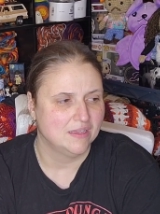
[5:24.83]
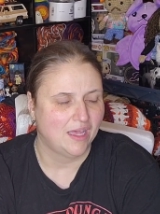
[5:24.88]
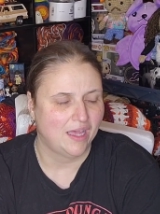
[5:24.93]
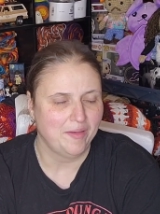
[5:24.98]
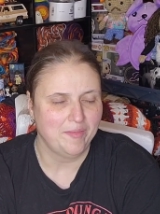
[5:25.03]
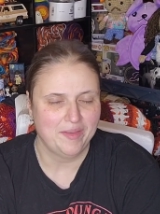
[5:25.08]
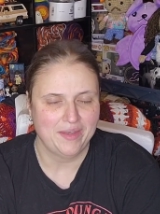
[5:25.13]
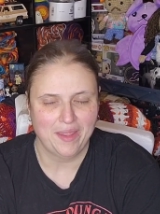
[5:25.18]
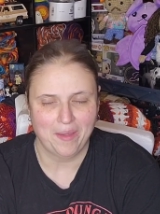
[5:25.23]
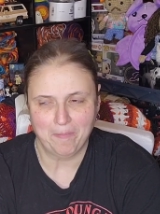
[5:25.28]

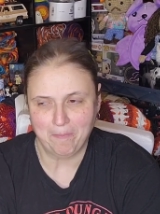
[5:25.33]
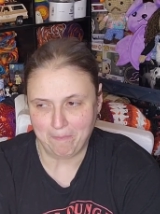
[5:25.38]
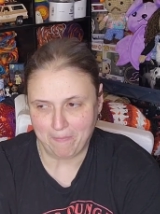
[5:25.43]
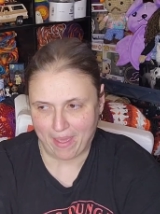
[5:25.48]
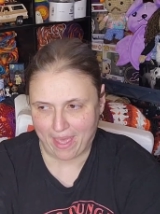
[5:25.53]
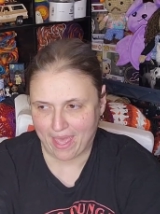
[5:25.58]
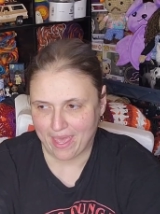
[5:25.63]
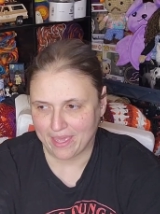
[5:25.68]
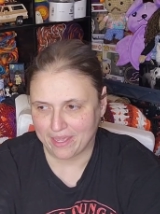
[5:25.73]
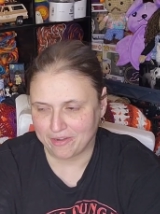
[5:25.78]
I mean, not
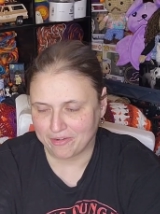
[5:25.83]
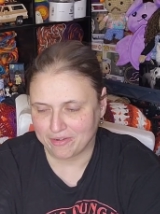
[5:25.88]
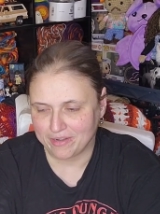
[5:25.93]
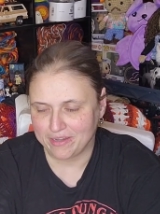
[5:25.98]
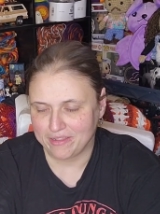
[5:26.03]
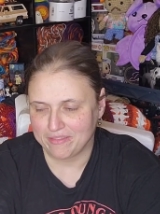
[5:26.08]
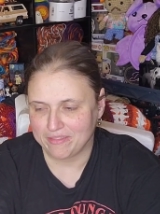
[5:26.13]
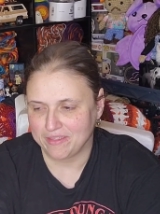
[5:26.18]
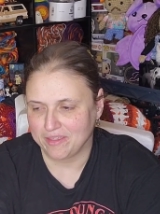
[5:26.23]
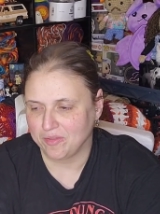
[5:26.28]
mad or
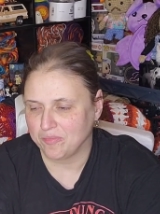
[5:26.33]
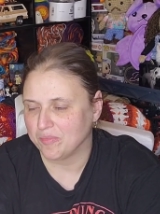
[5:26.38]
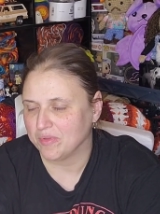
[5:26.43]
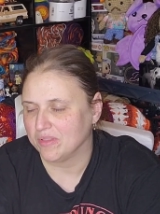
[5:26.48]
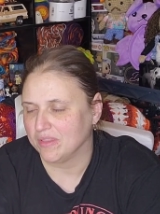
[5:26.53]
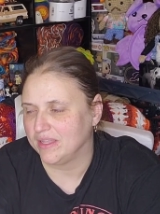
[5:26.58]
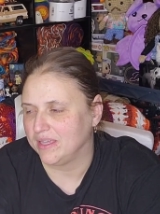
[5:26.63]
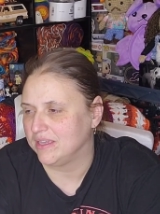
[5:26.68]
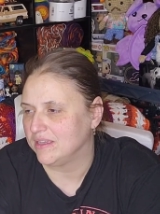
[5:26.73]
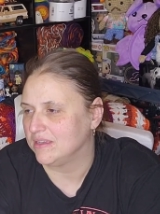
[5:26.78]
anything, but
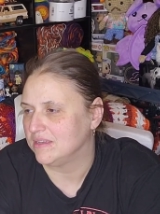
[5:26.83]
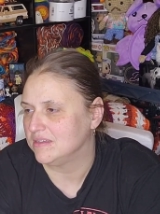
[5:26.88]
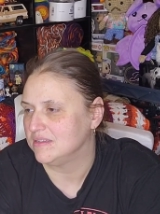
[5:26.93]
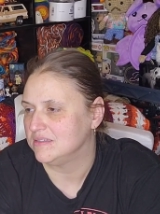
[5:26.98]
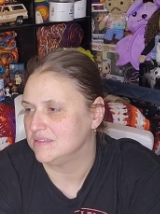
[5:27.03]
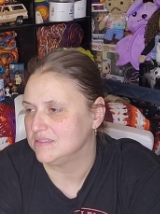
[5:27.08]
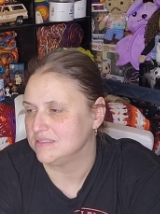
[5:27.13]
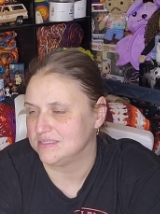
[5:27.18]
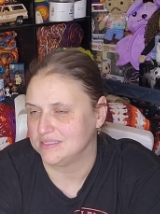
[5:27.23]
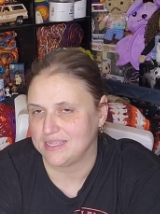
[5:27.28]
like
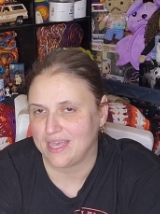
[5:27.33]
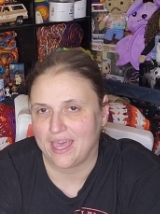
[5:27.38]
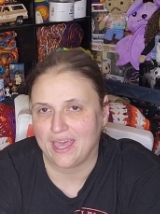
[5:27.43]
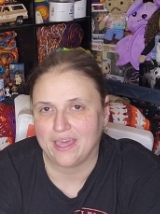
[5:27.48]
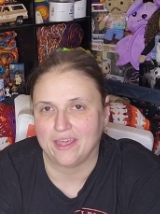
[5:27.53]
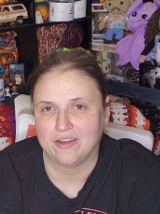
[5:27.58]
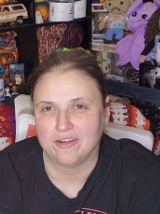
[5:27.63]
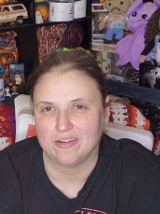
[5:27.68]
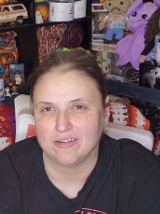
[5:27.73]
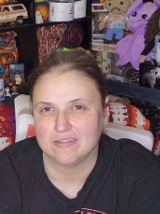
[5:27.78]

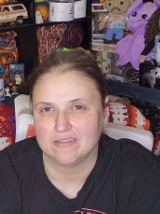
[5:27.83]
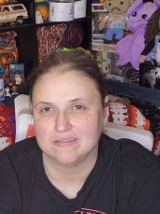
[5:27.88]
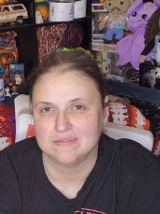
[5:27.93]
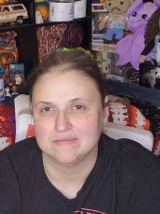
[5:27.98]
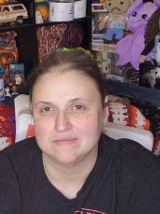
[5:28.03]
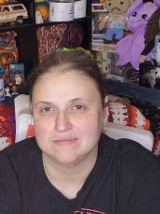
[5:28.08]
sad or